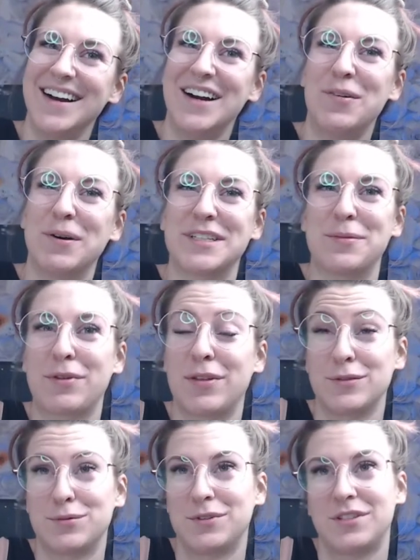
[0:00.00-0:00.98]
What type of
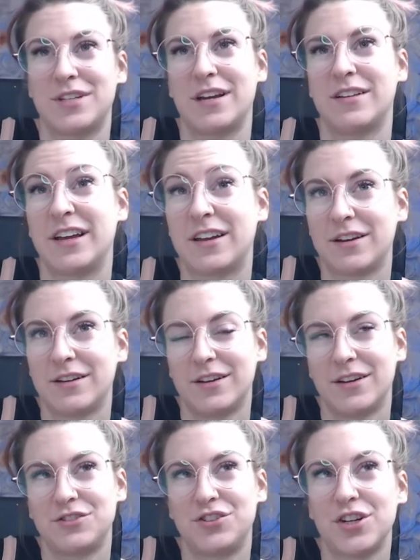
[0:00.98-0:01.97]
things would you say? Like,
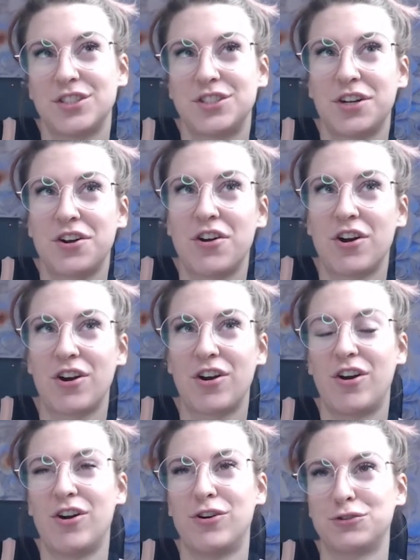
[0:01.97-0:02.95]
just a
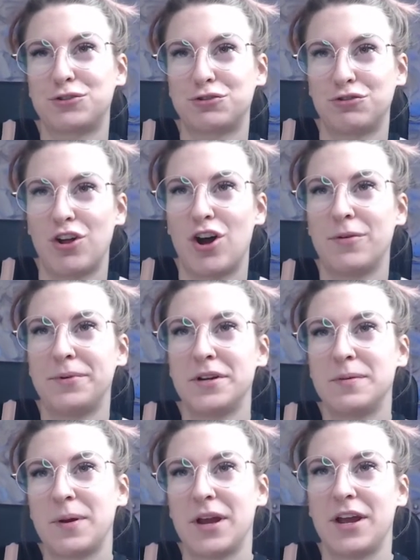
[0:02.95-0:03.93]
girl
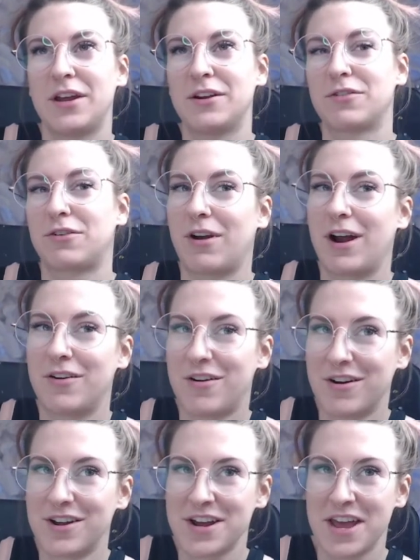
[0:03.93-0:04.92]
slobbing paint around
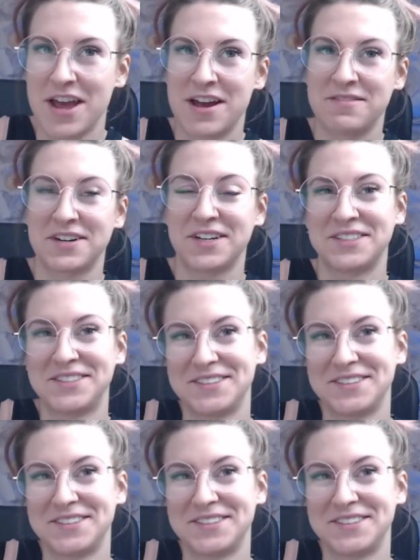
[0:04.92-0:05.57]
on a cabin.